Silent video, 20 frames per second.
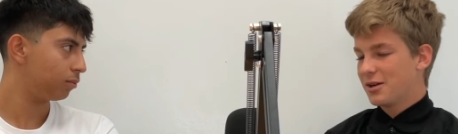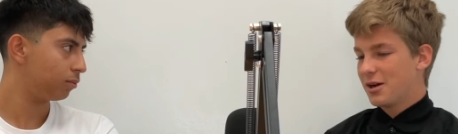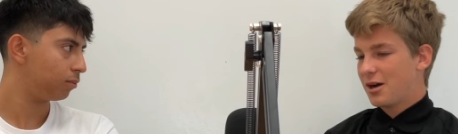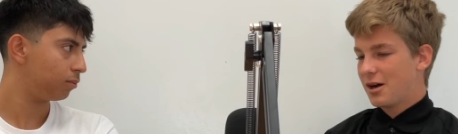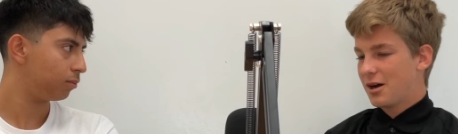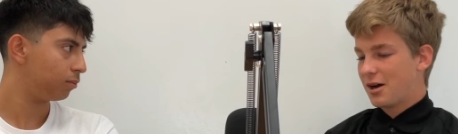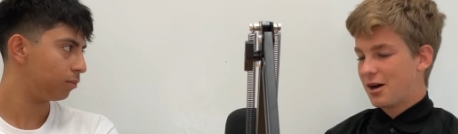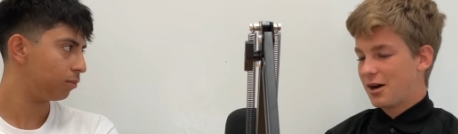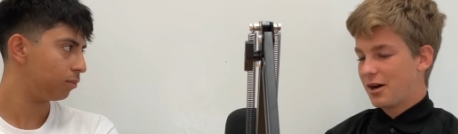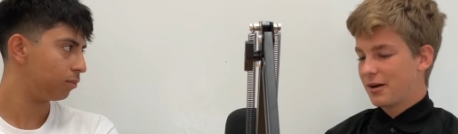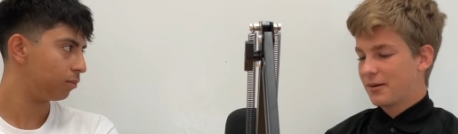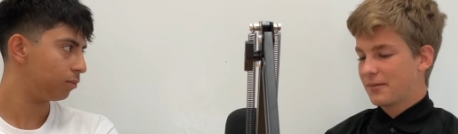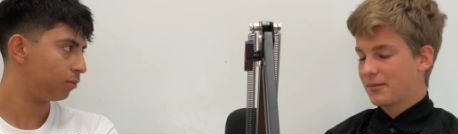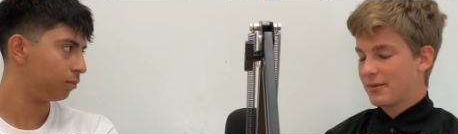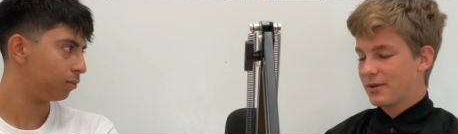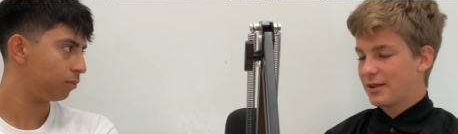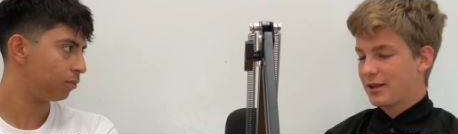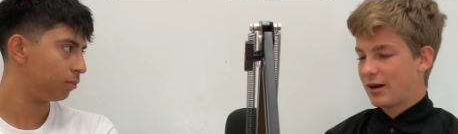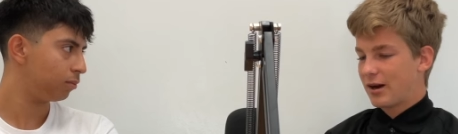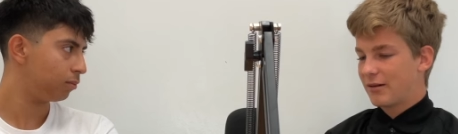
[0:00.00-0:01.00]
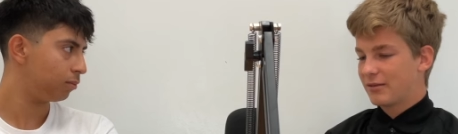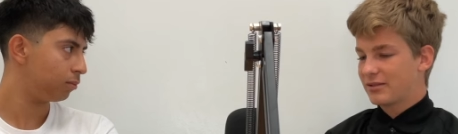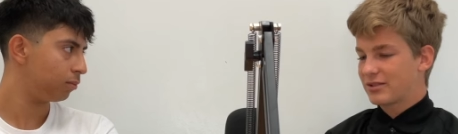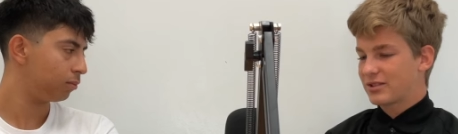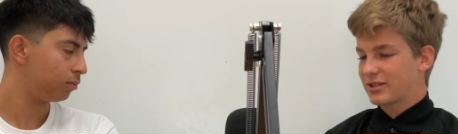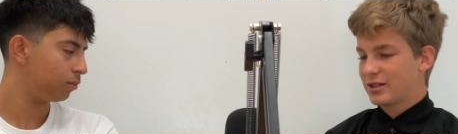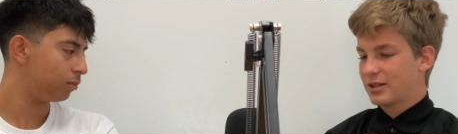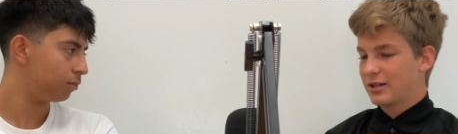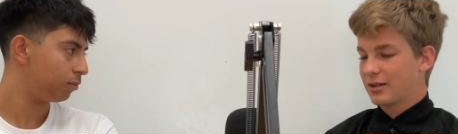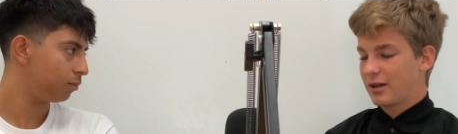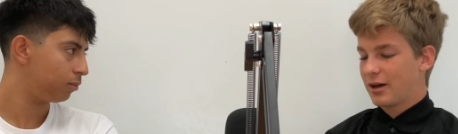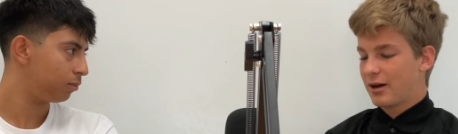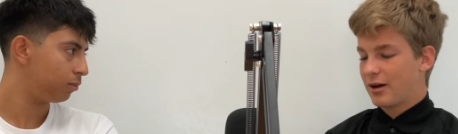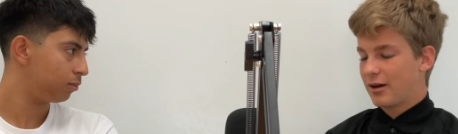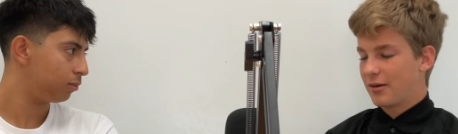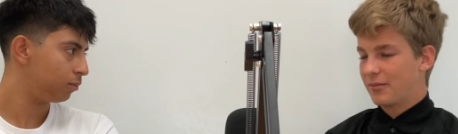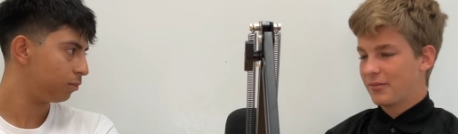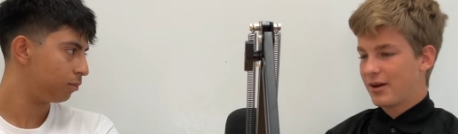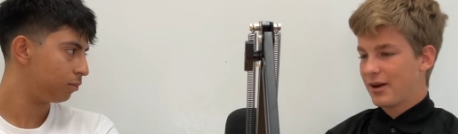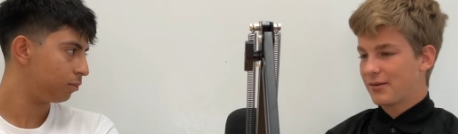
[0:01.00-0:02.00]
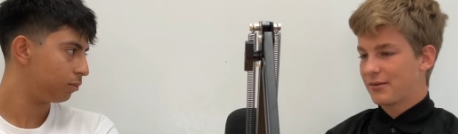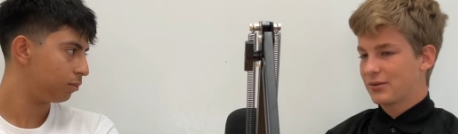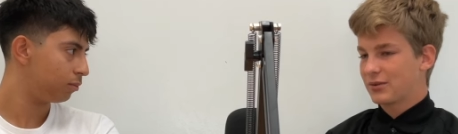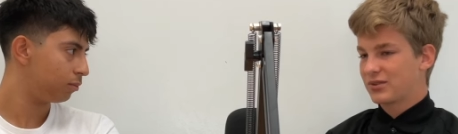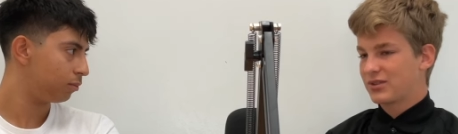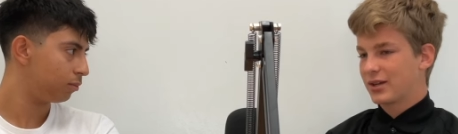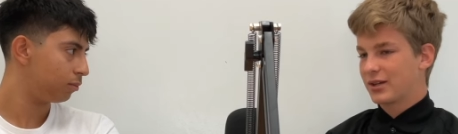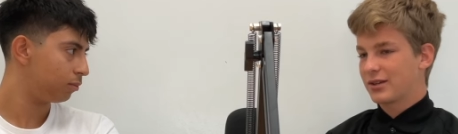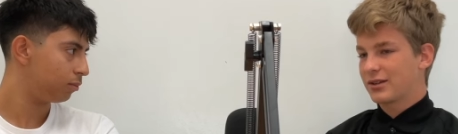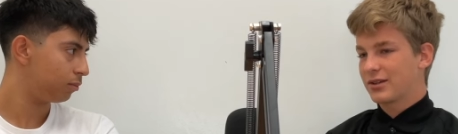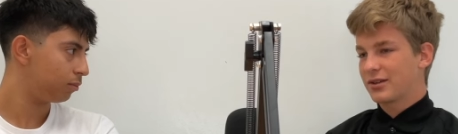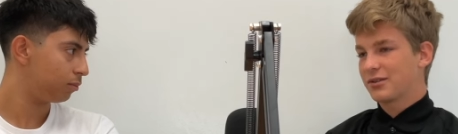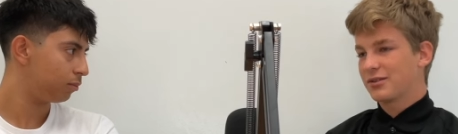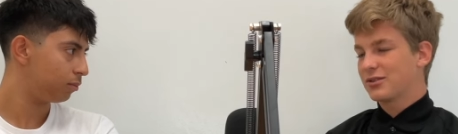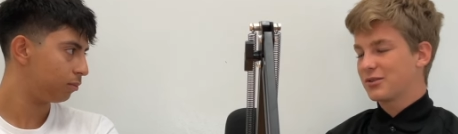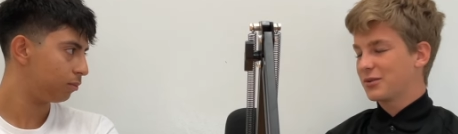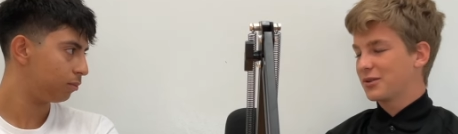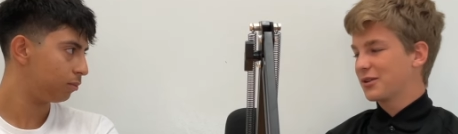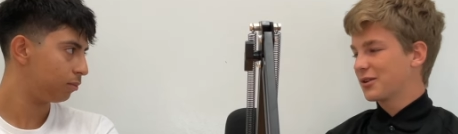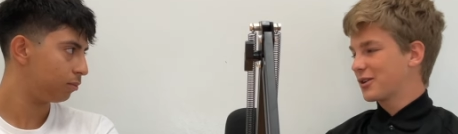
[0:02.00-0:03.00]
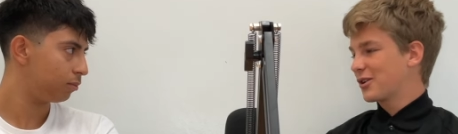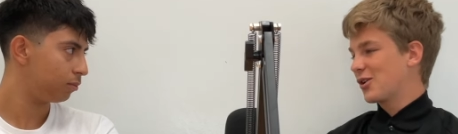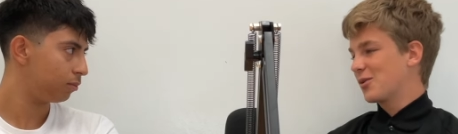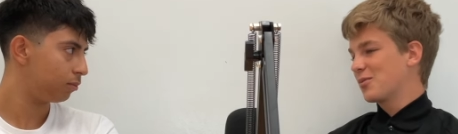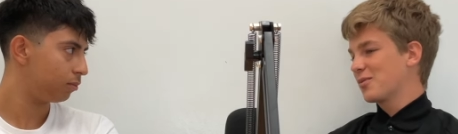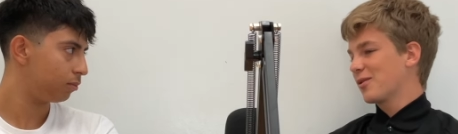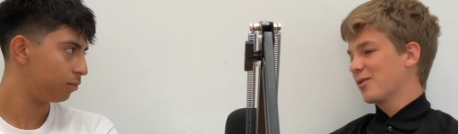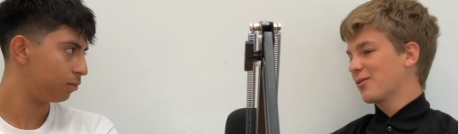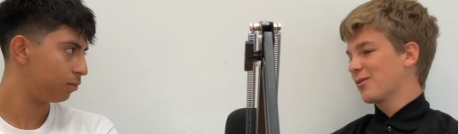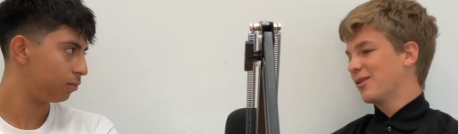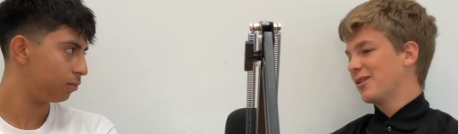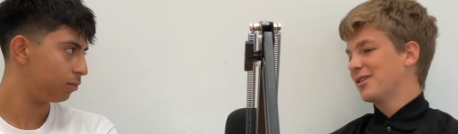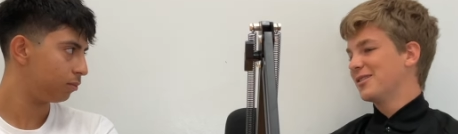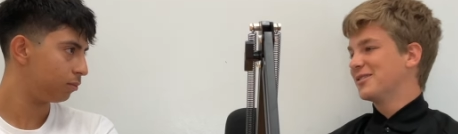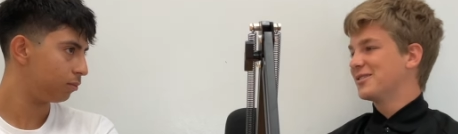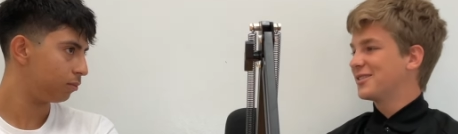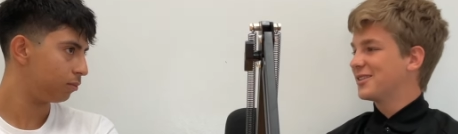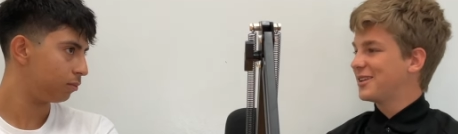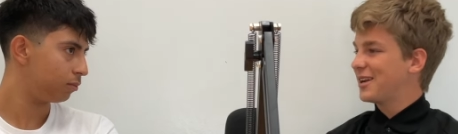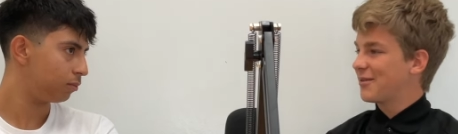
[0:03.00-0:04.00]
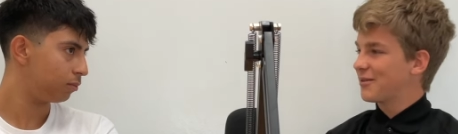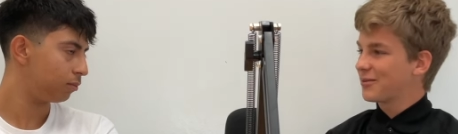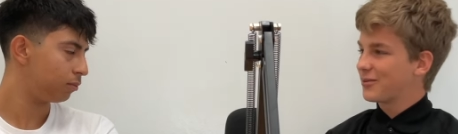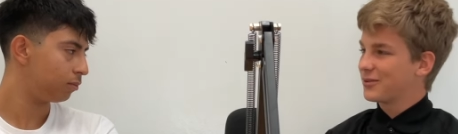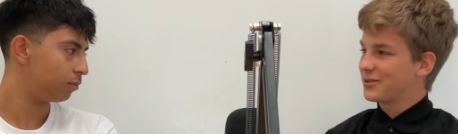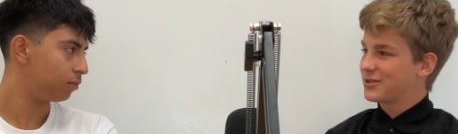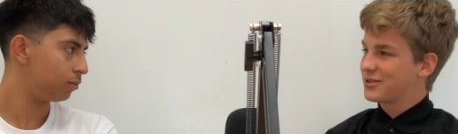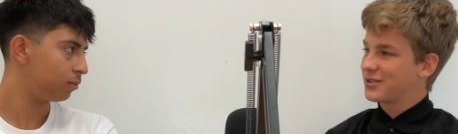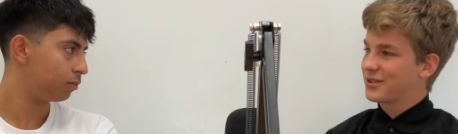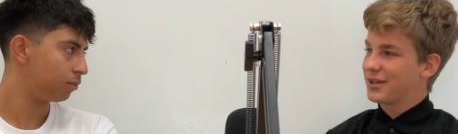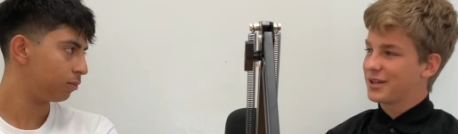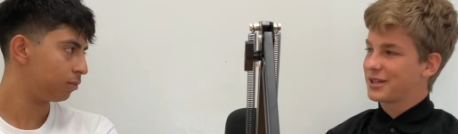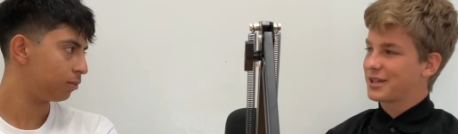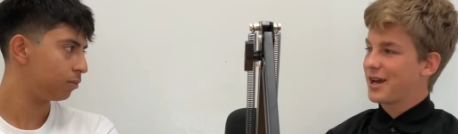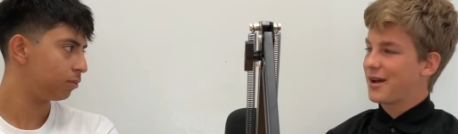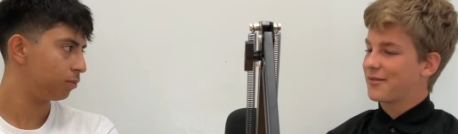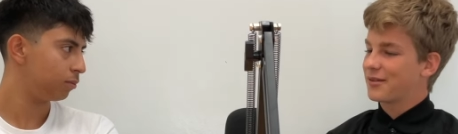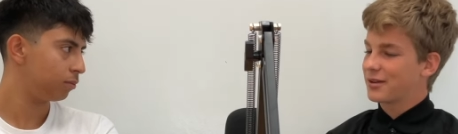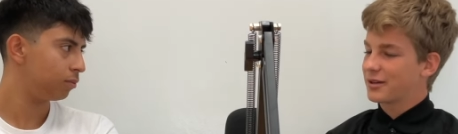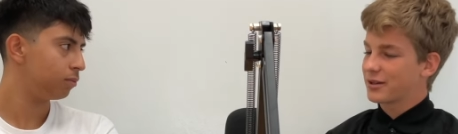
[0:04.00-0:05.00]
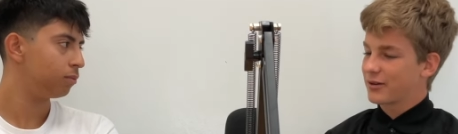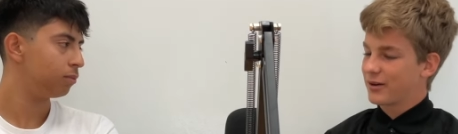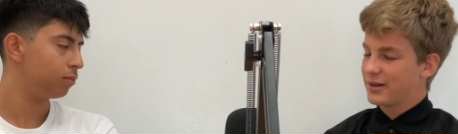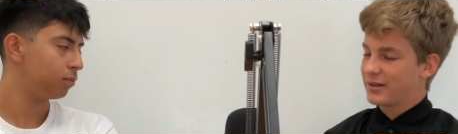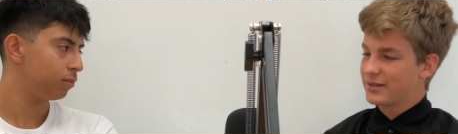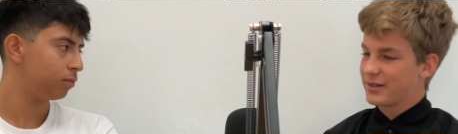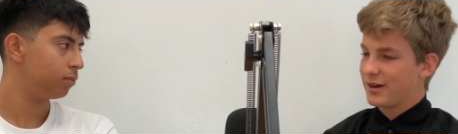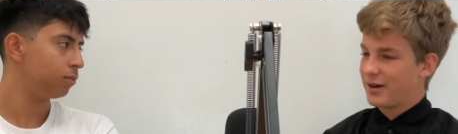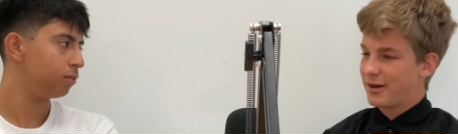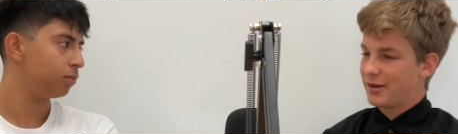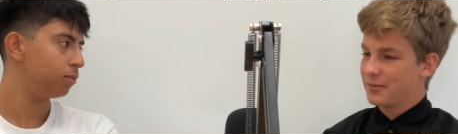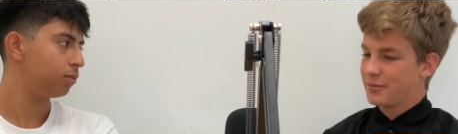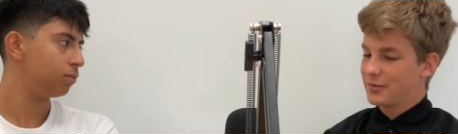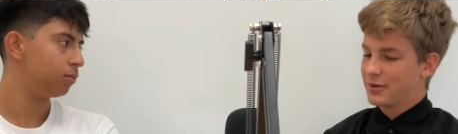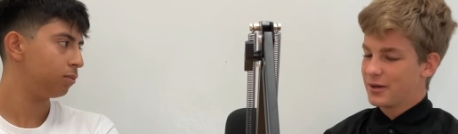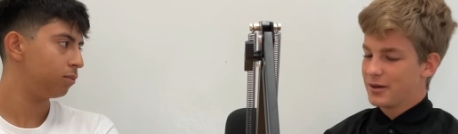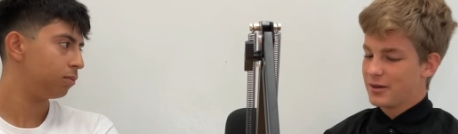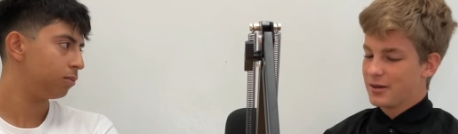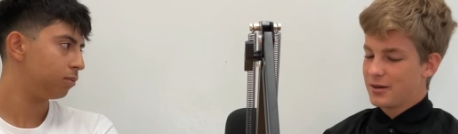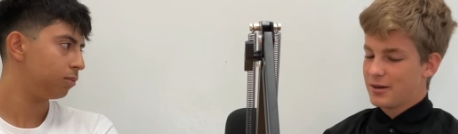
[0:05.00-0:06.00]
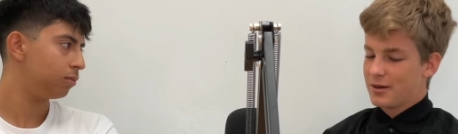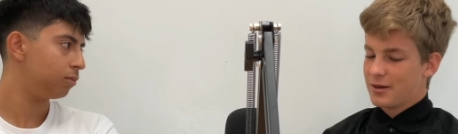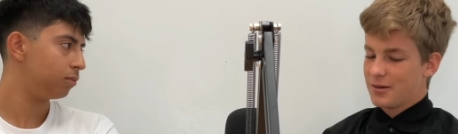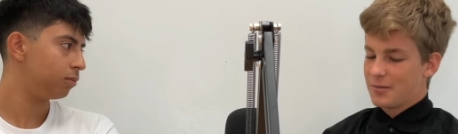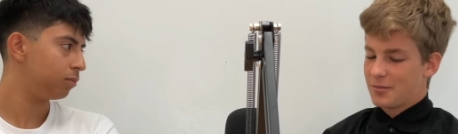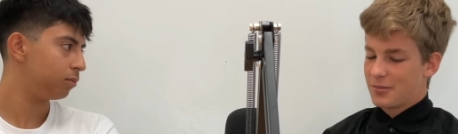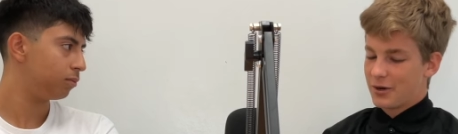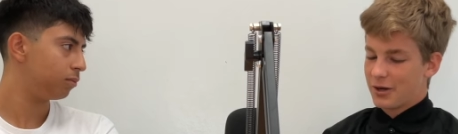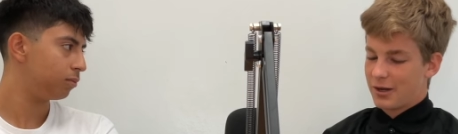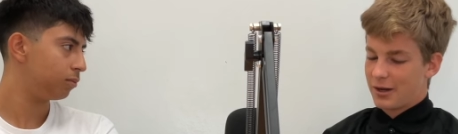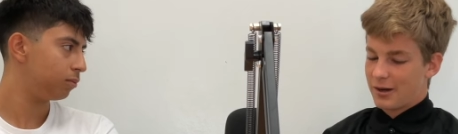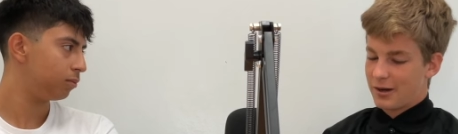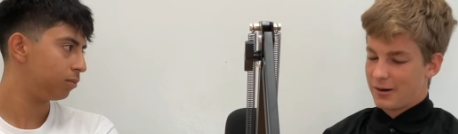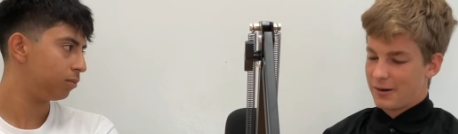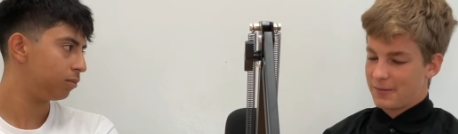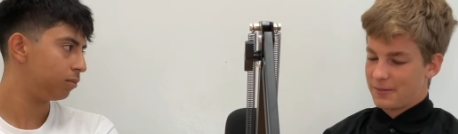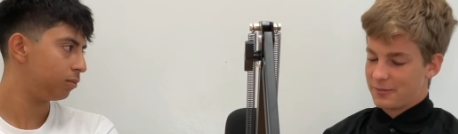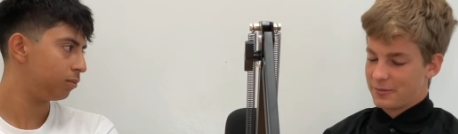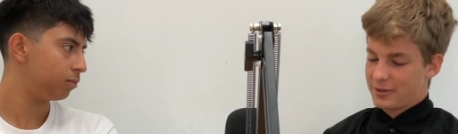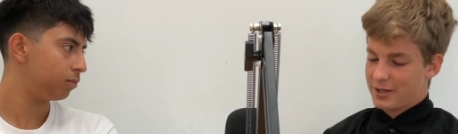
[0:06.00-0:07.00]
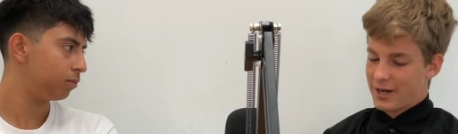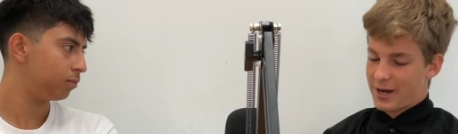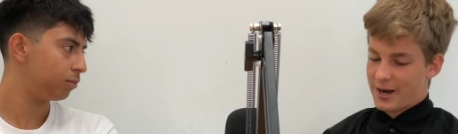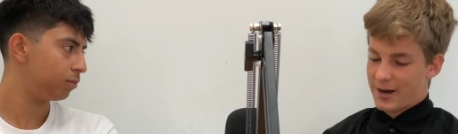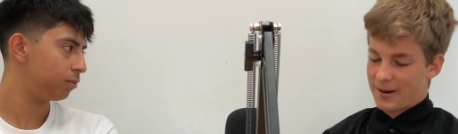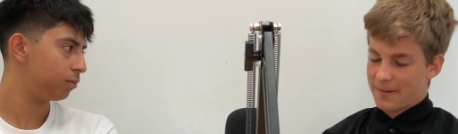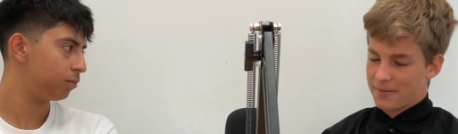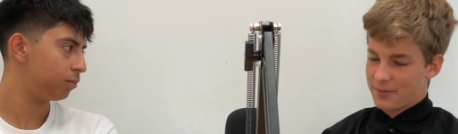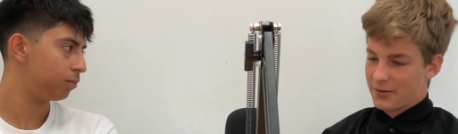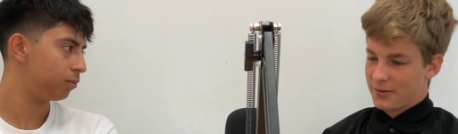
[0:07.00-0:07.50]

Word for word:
Speaker 1: And then obviously everyone's like doing their GoPro runs and everyone's like having a great time. But yeah,